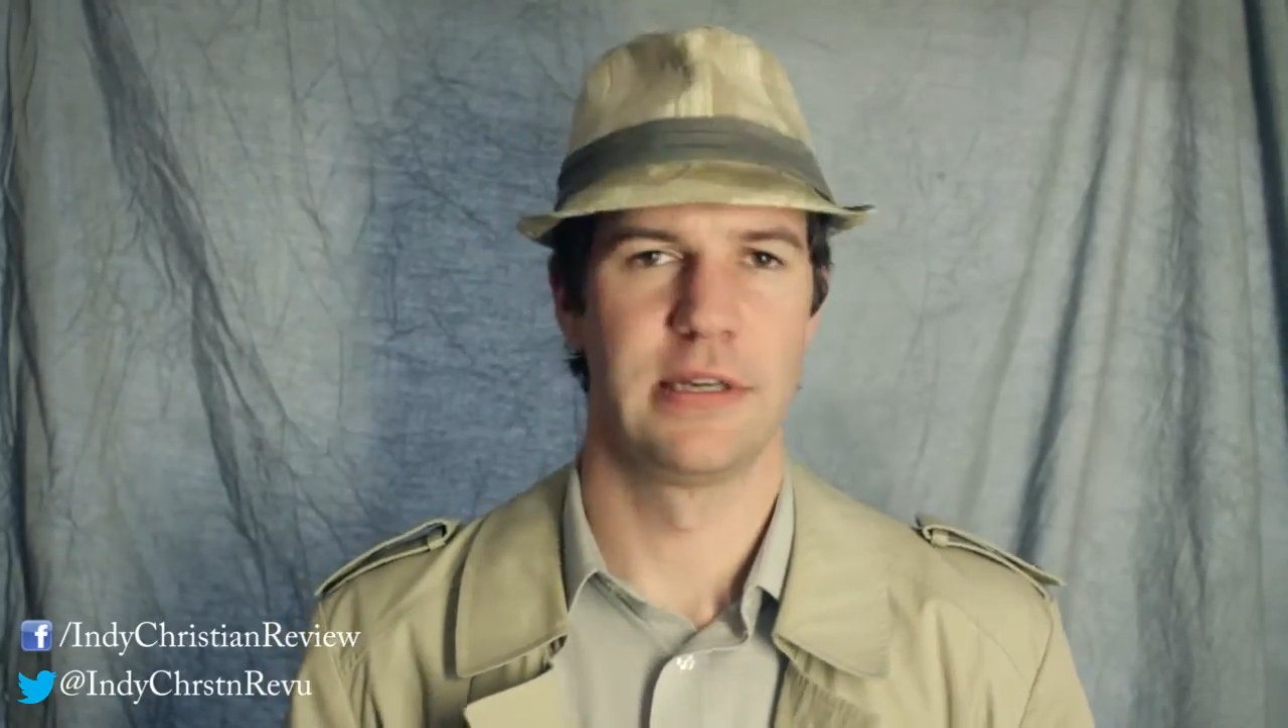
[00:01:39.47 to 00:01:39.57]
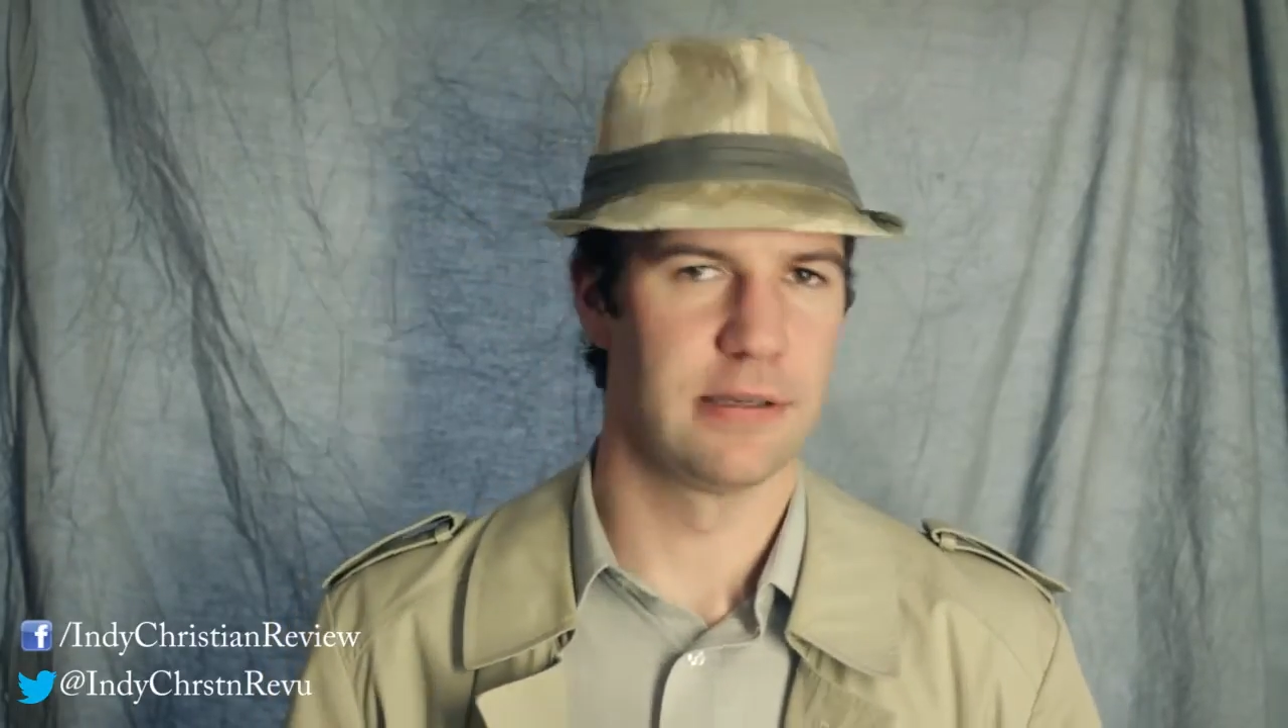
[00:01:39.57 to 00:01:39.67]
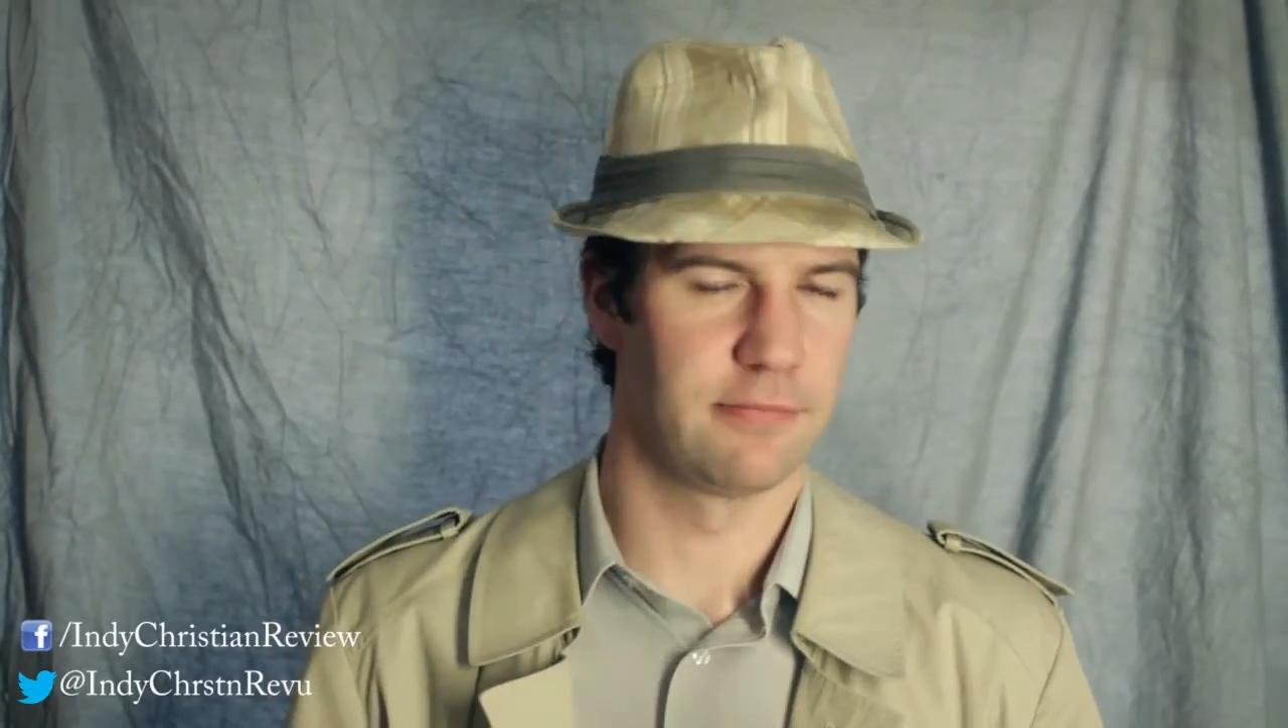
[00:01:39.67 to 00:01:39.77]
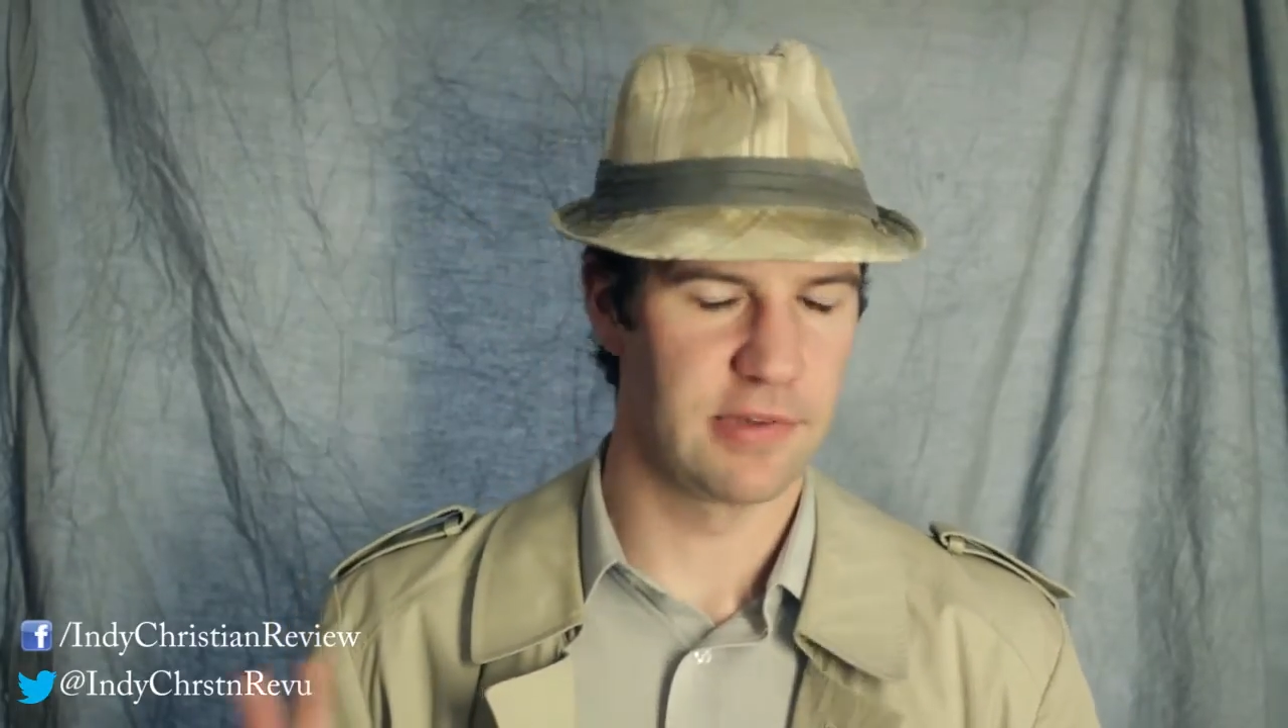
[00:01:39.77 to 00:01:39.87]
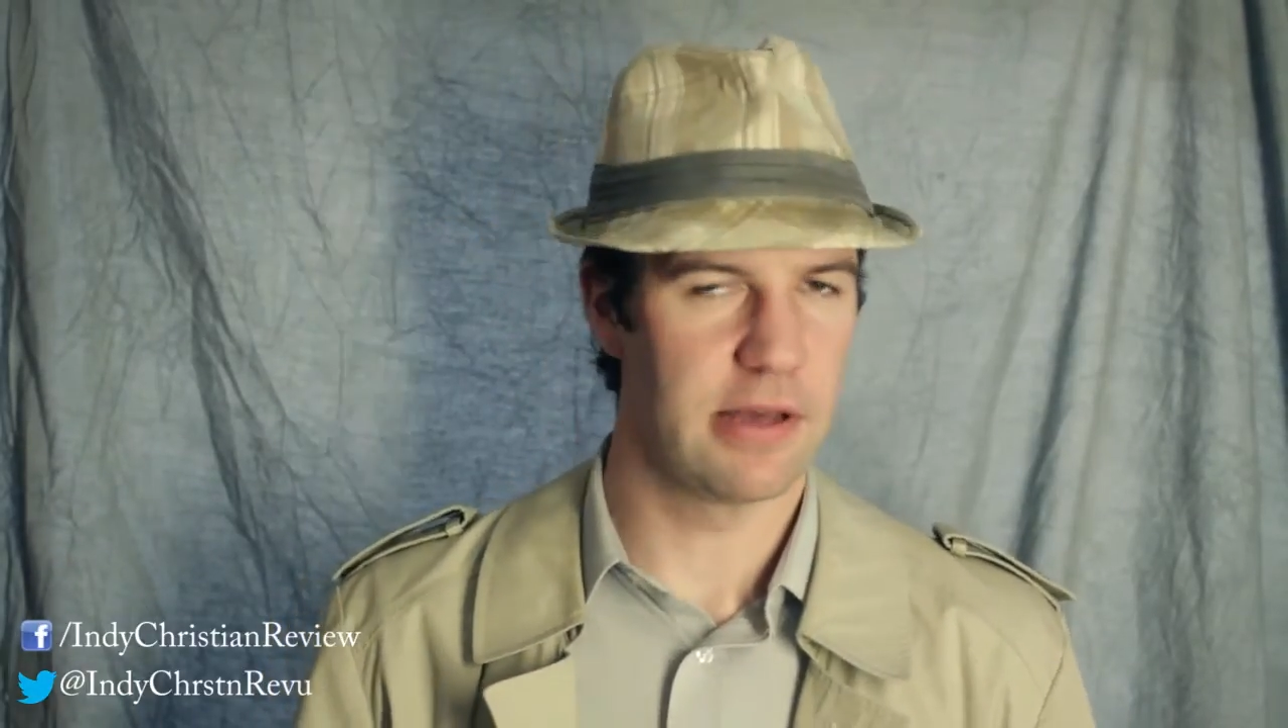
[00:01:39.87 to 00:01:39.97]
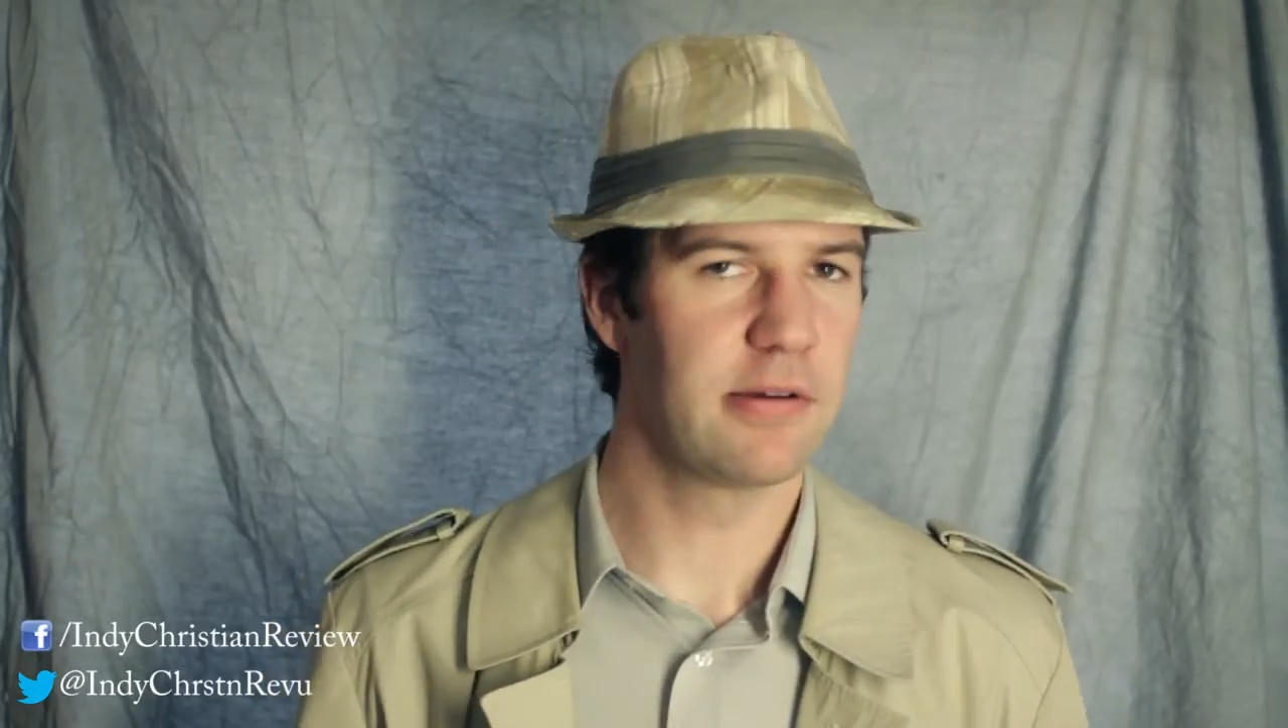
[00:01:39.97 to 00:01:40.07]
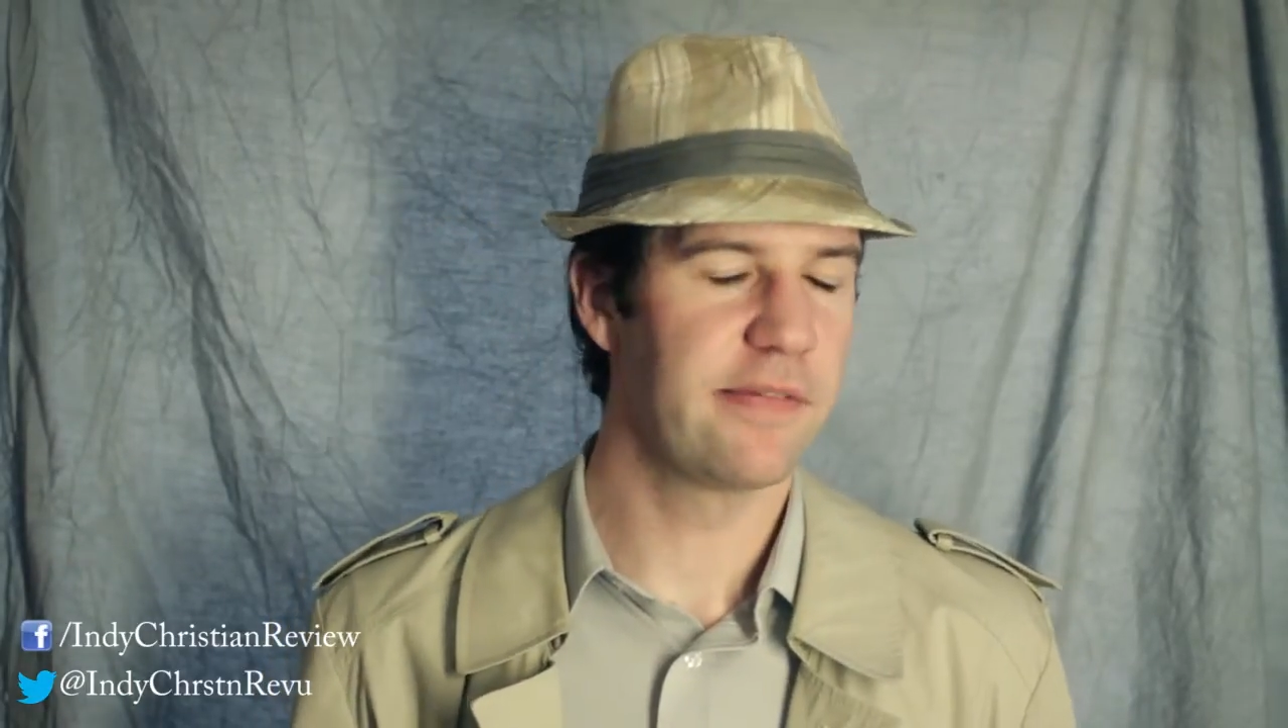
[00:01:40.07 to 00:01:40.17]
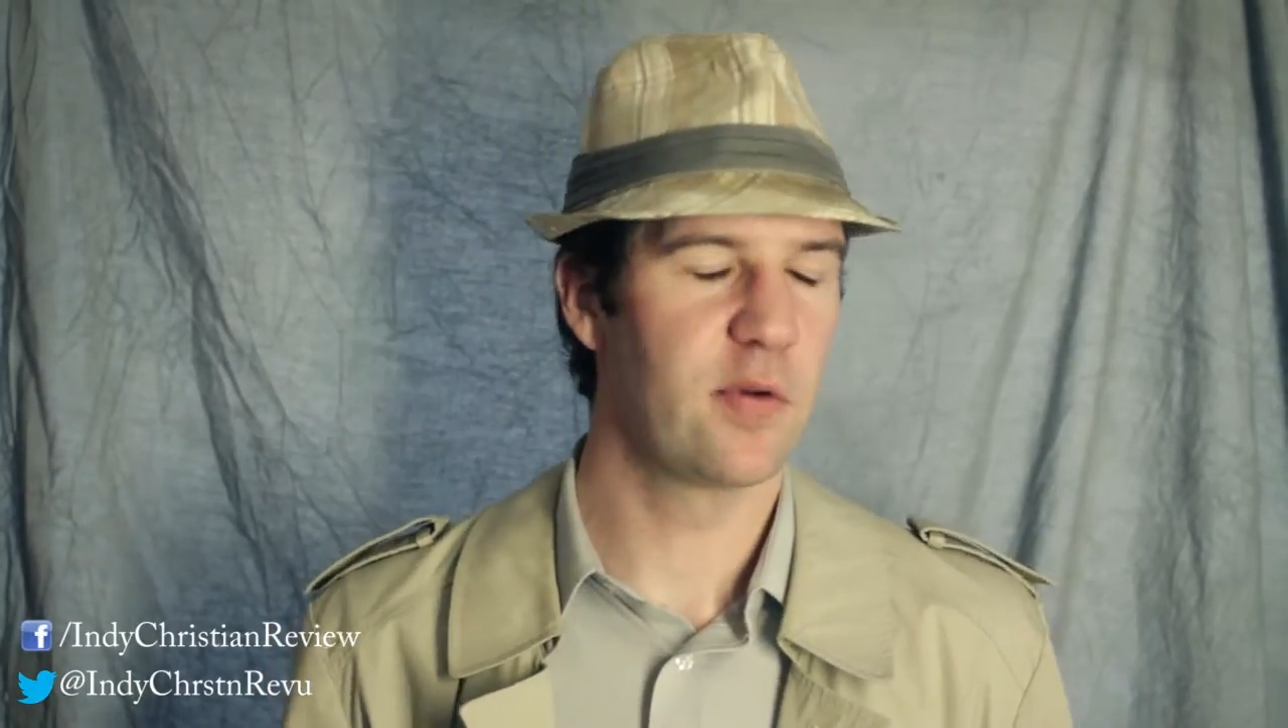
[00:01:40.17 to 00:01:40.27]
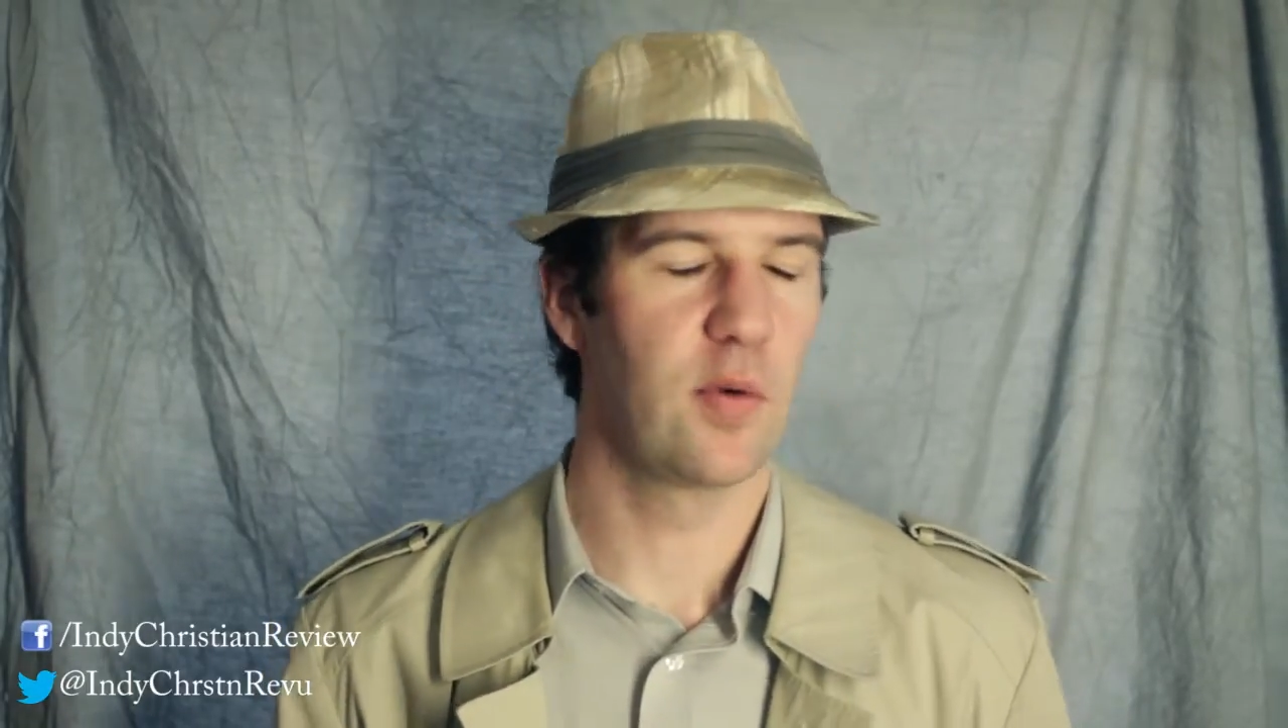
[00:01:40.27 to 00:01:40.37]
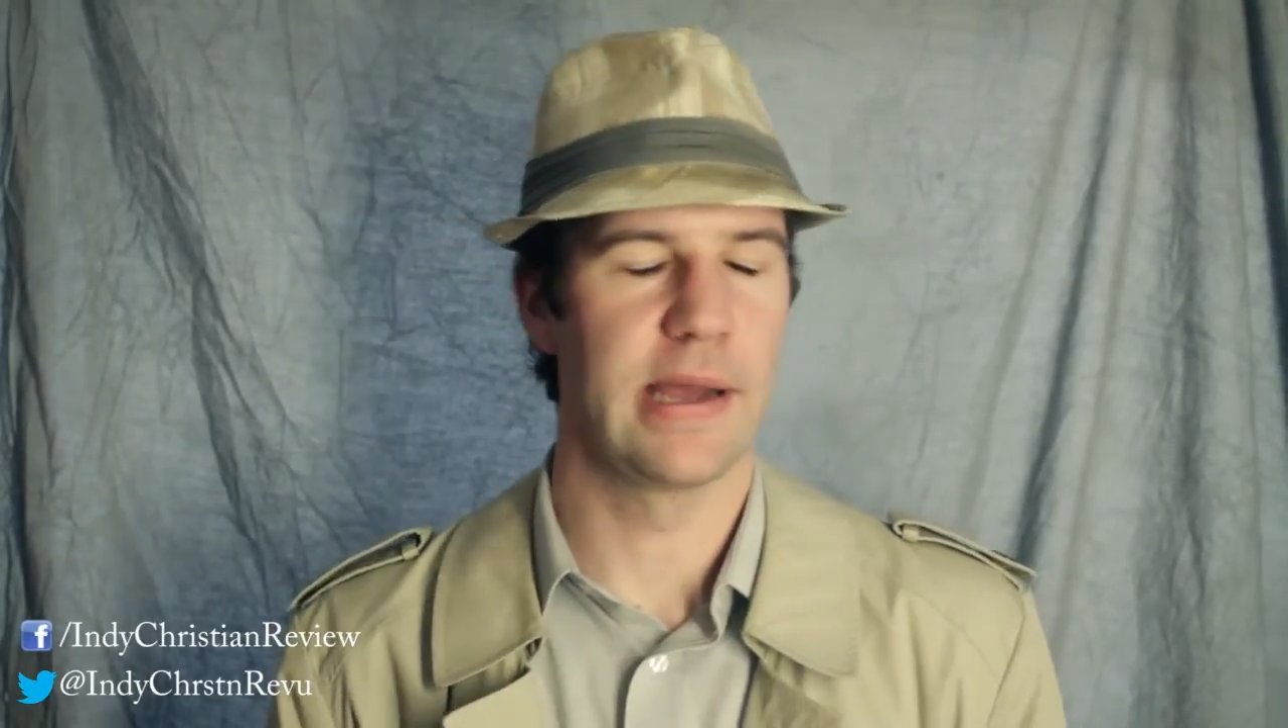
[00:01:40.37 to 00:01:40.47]
And without
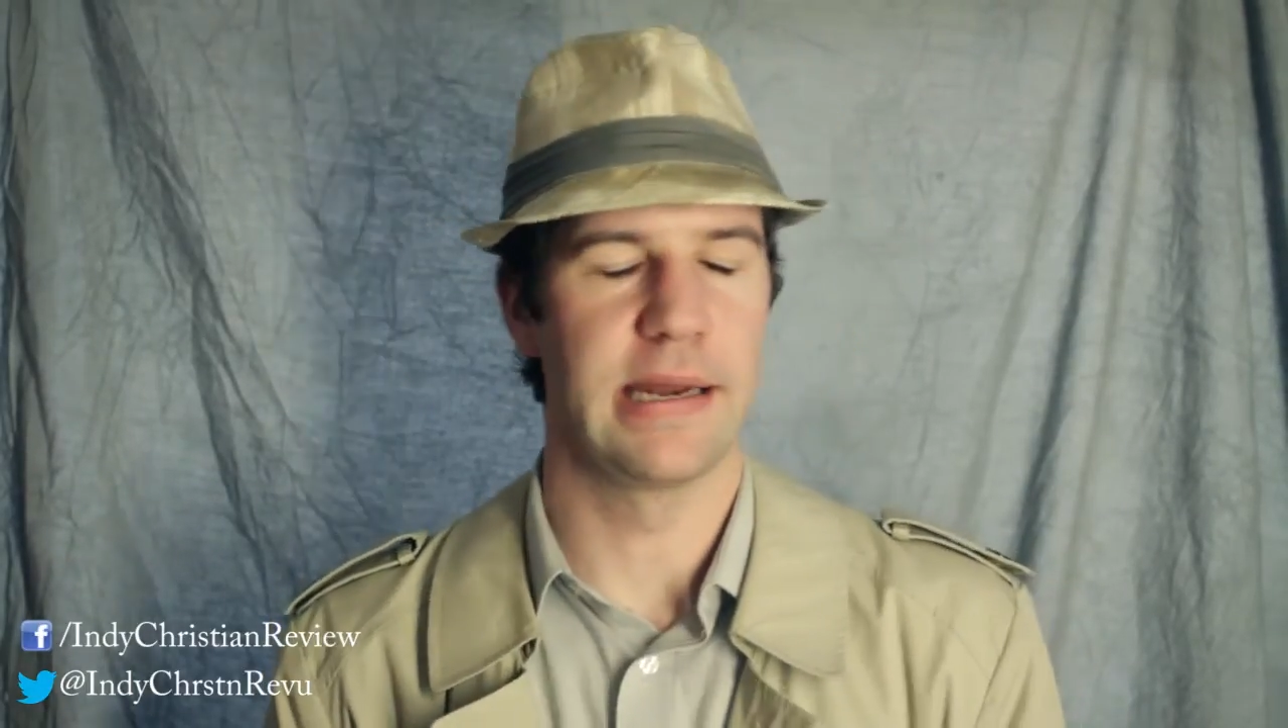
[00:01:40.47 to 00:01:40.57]
giving away